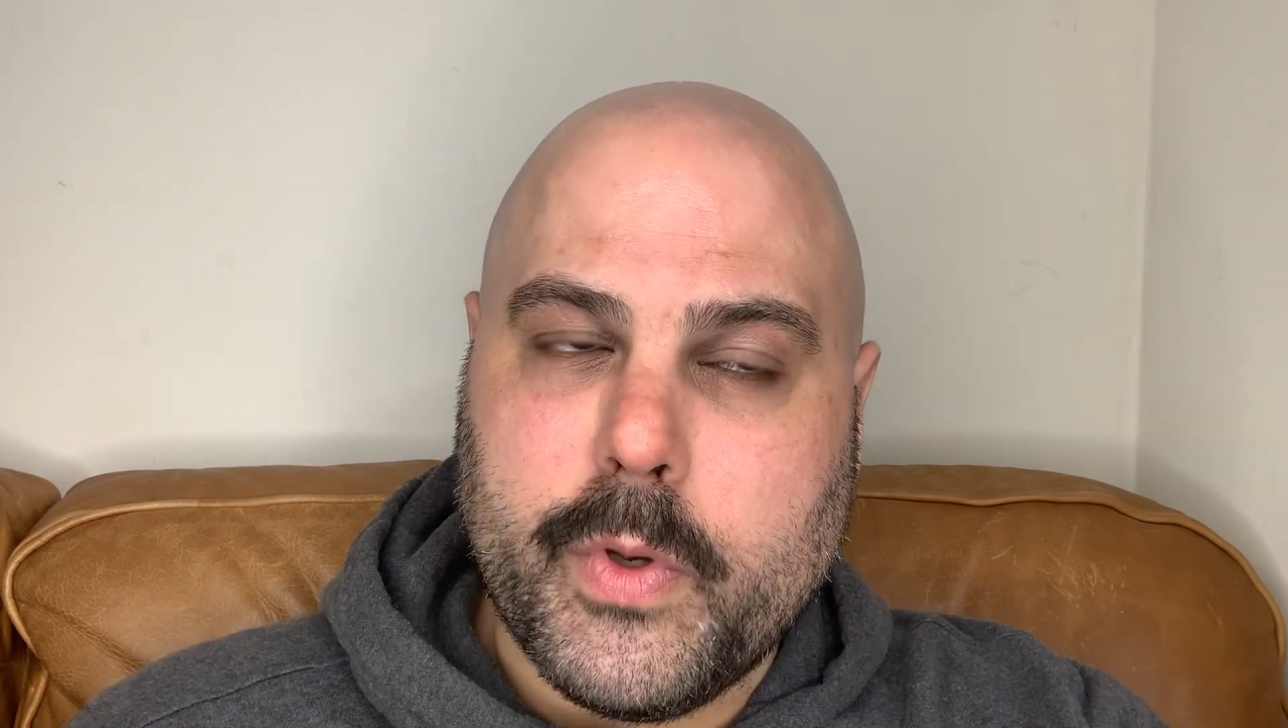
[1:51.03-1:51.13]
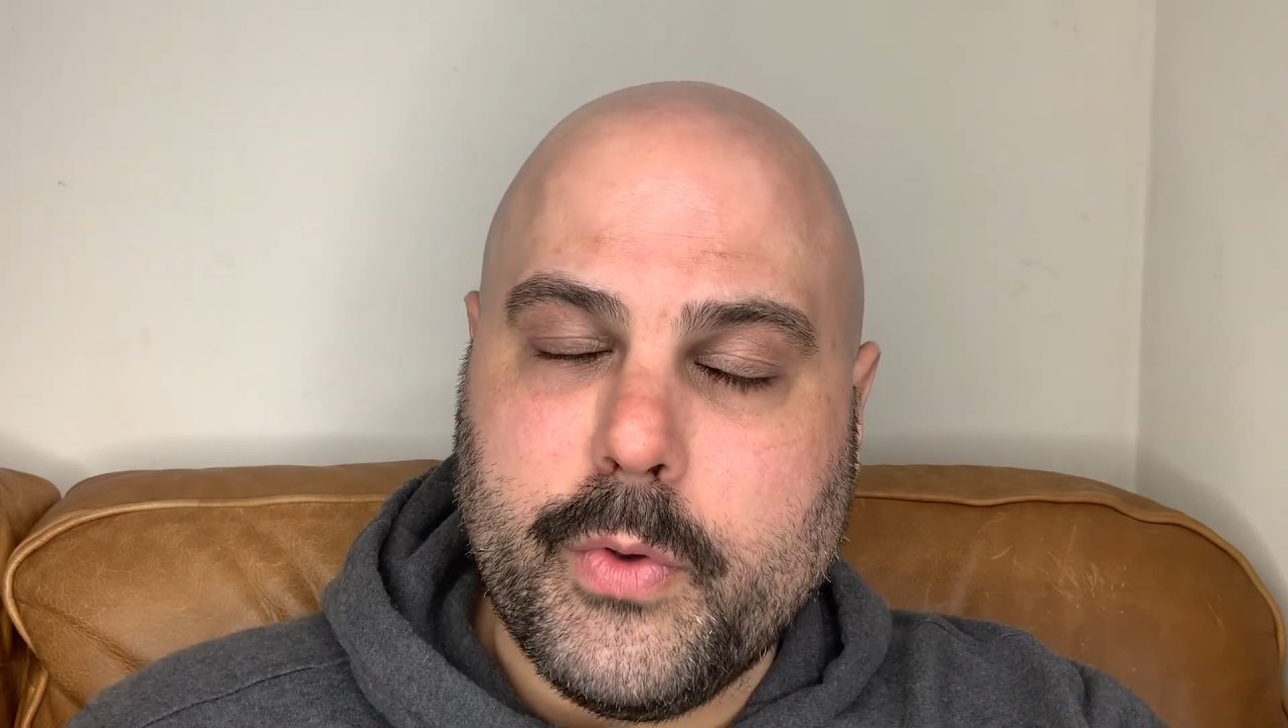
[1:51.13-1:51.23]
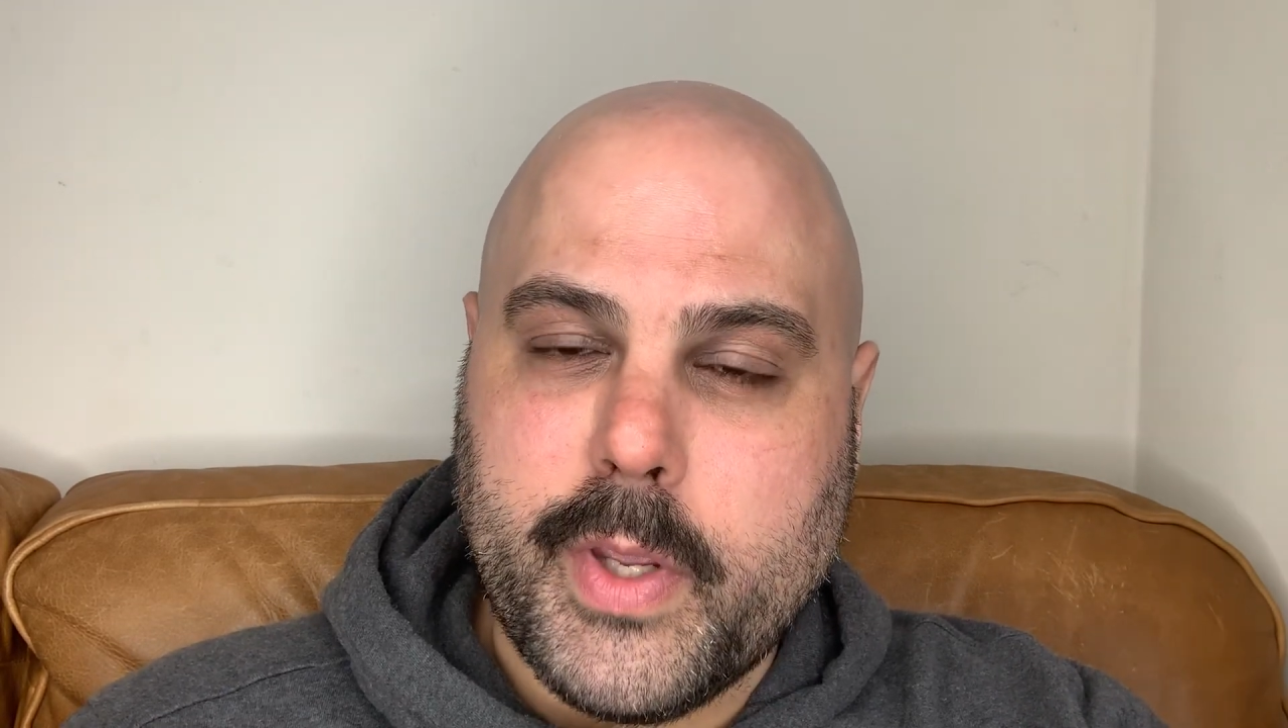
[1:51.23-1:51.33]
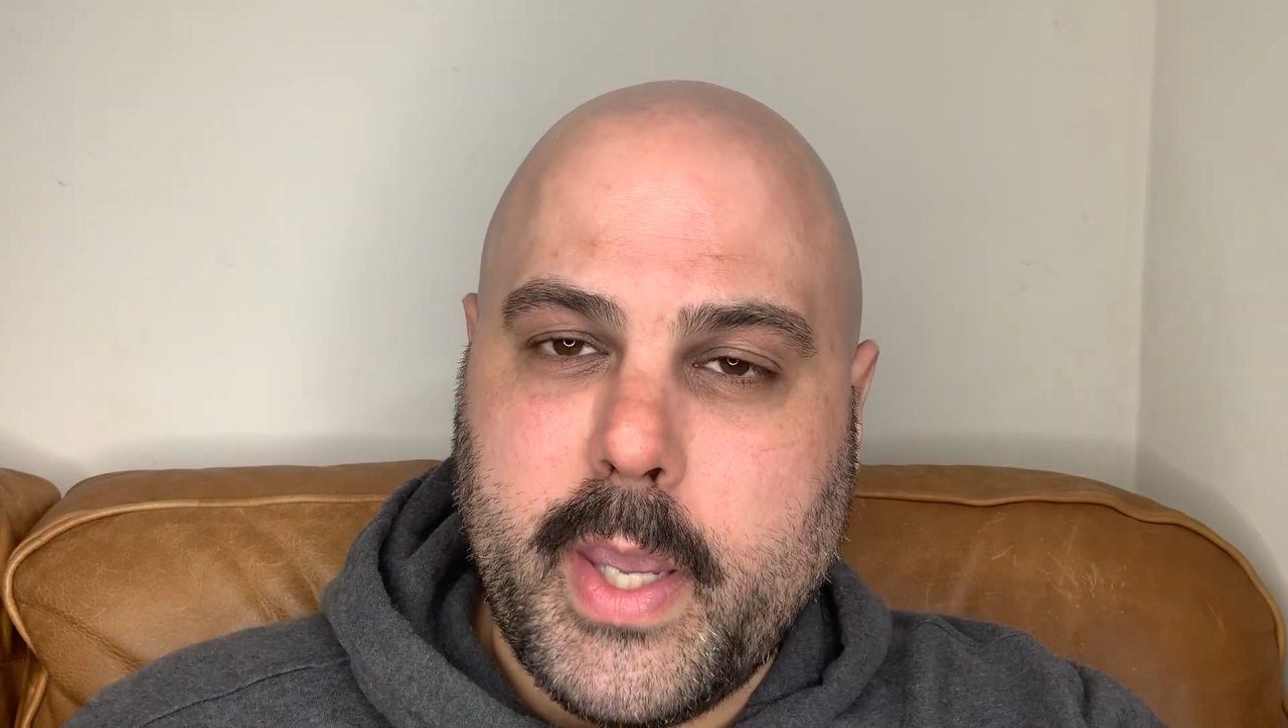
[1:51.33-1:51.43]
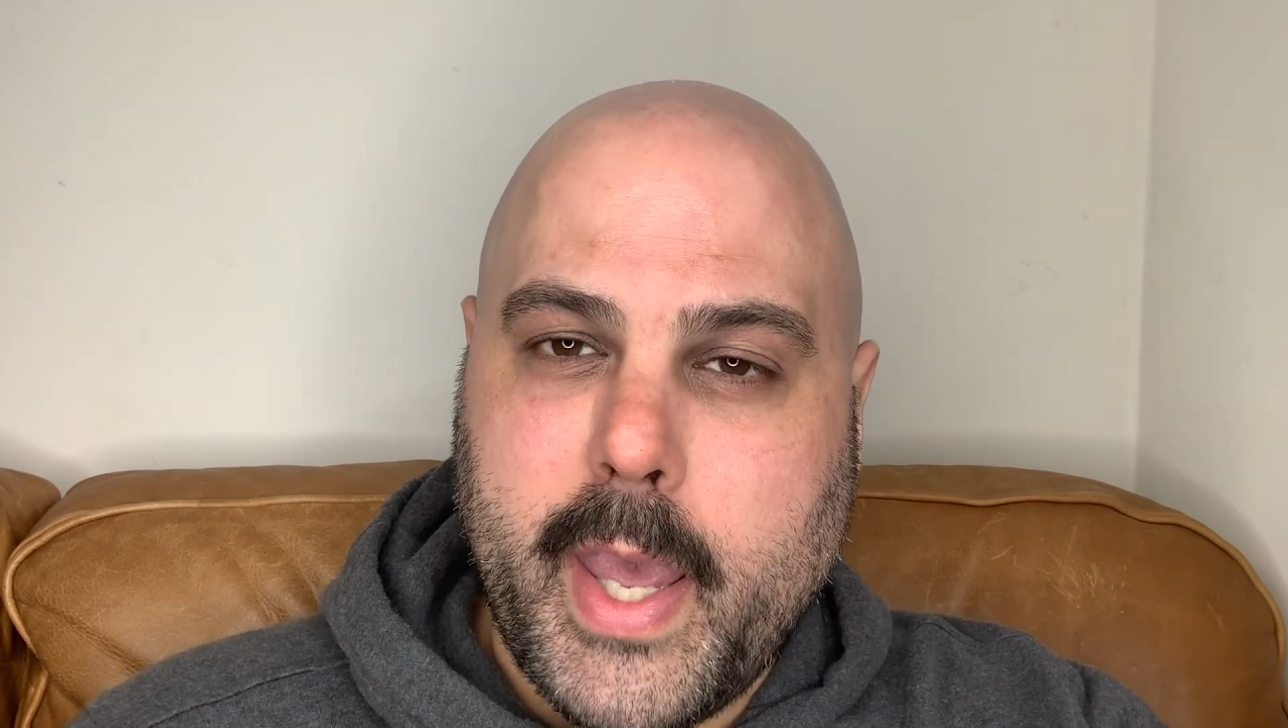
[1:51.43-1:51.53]
you
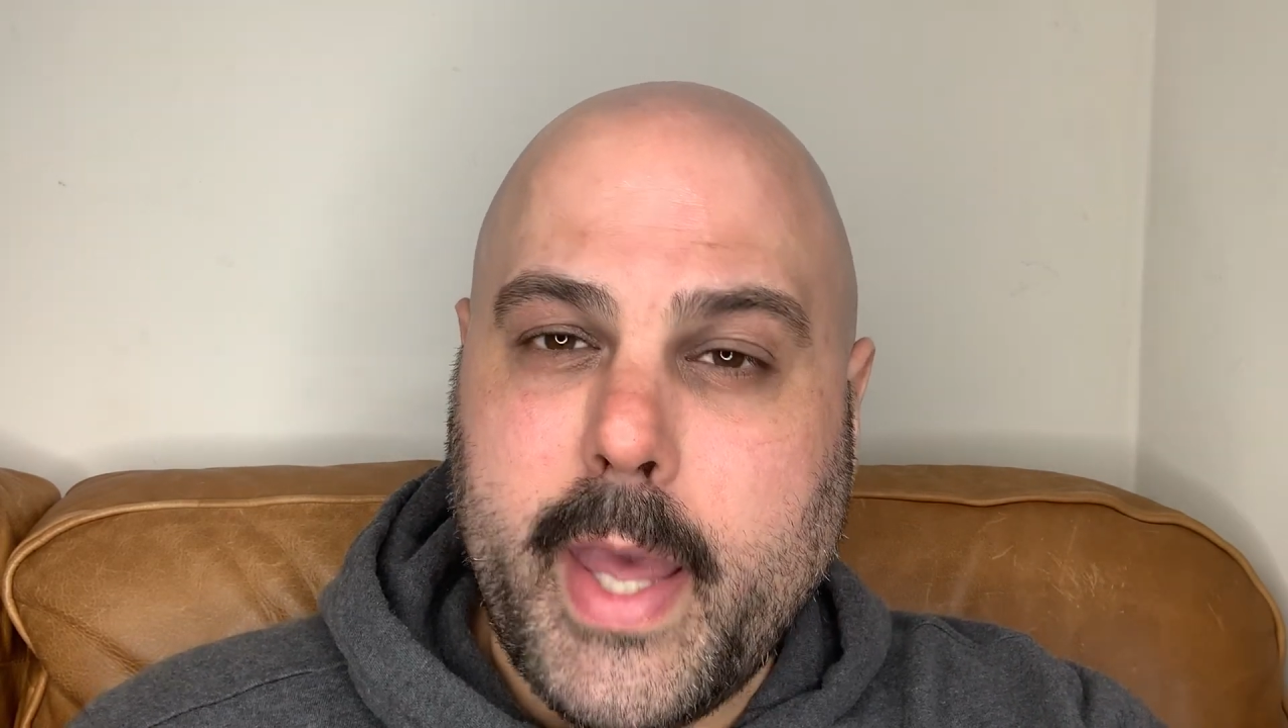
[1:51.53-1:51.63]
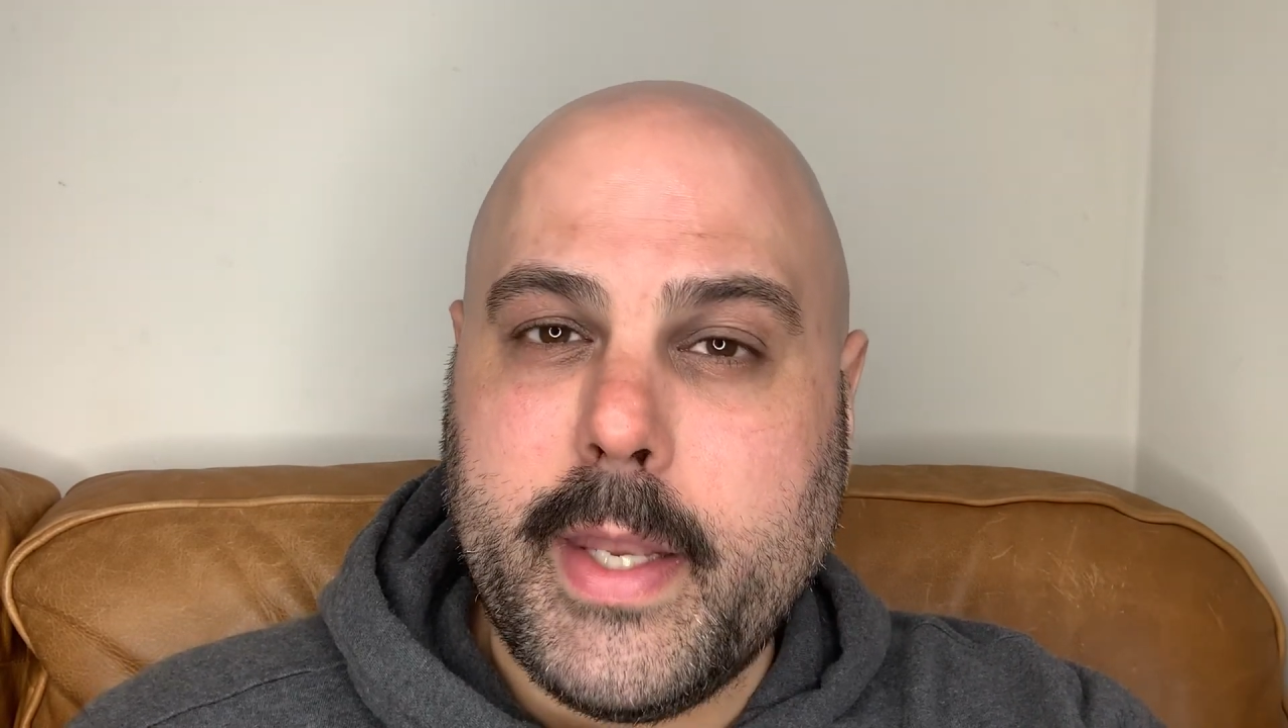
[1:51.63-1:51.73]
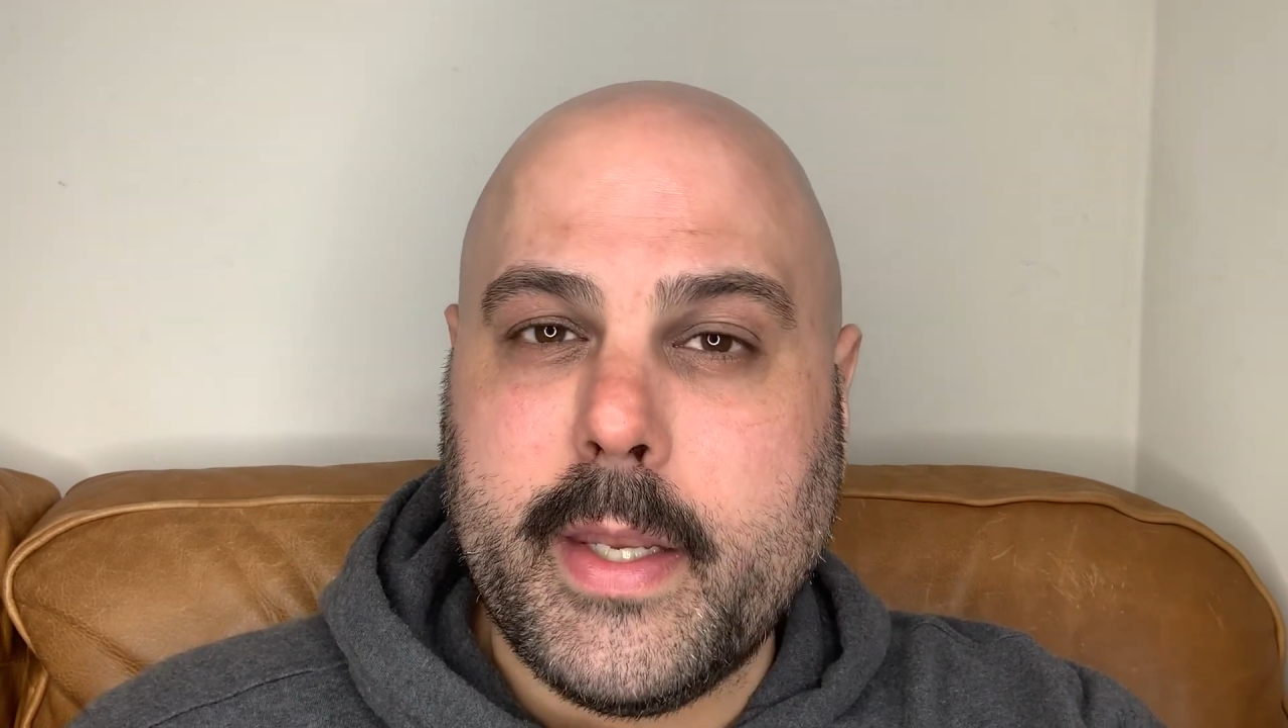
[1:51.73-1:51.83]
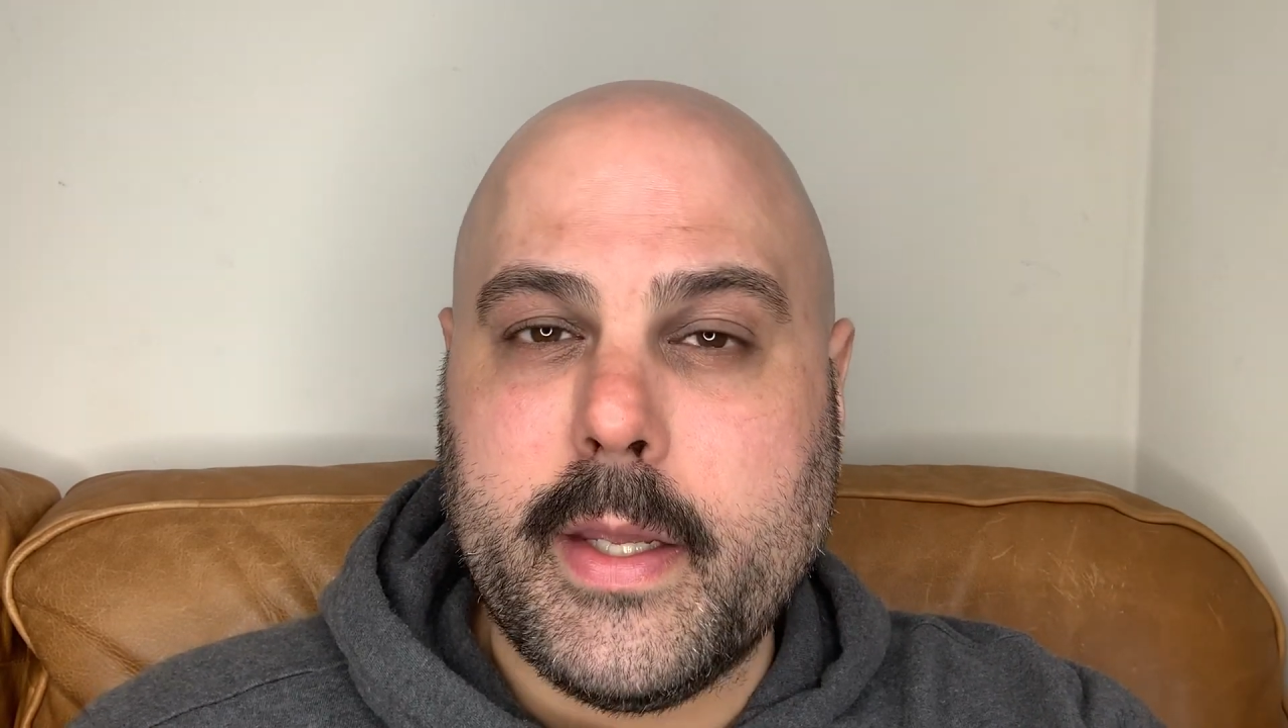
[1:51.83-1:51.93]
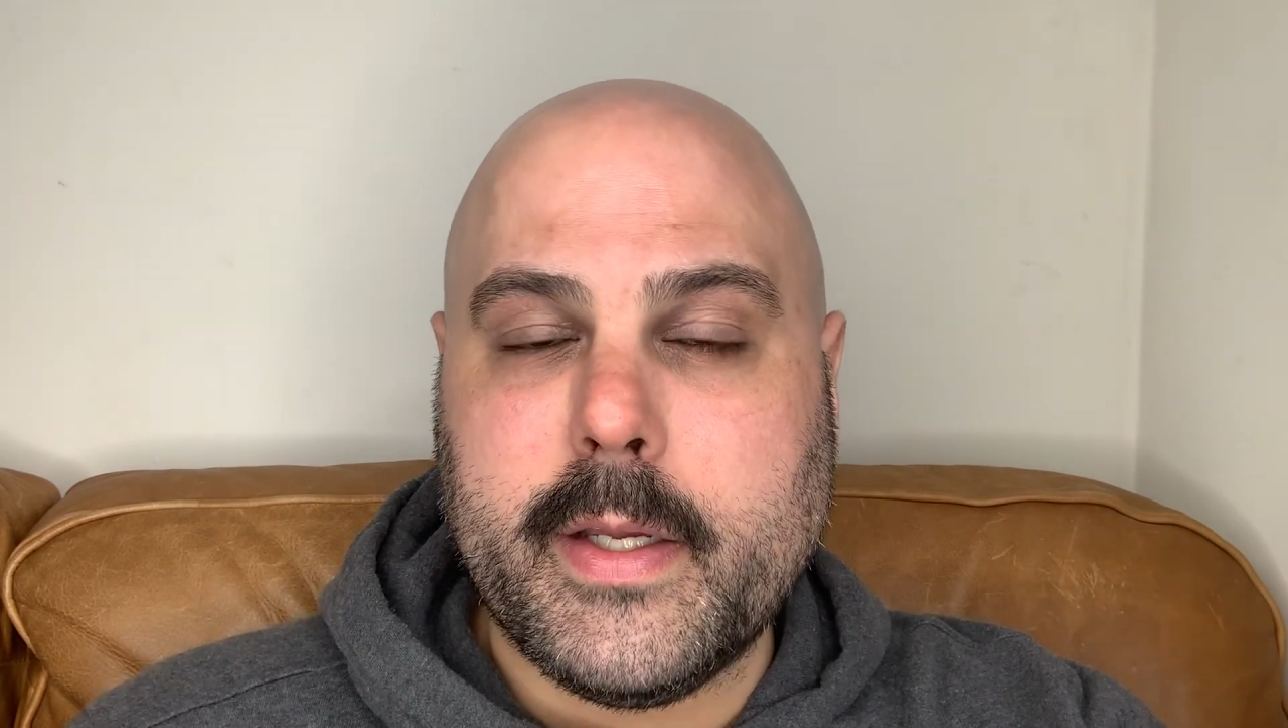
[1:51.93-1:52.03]

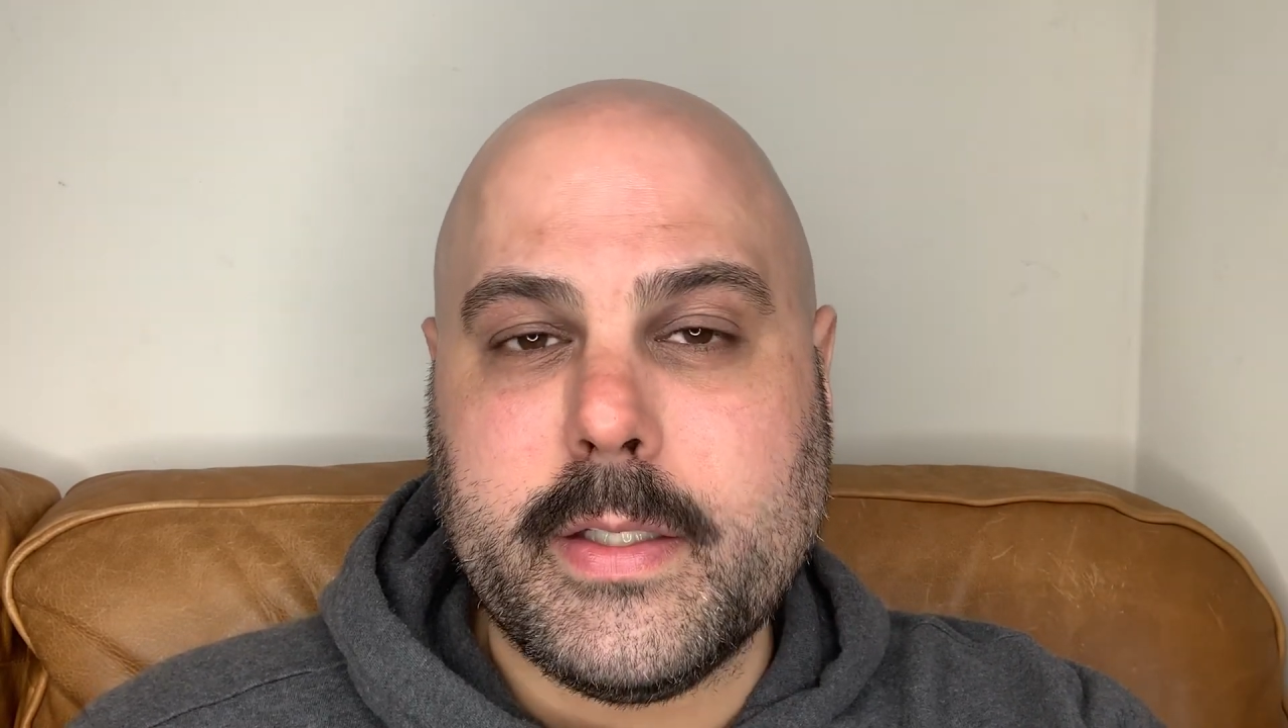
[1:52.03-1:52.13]
can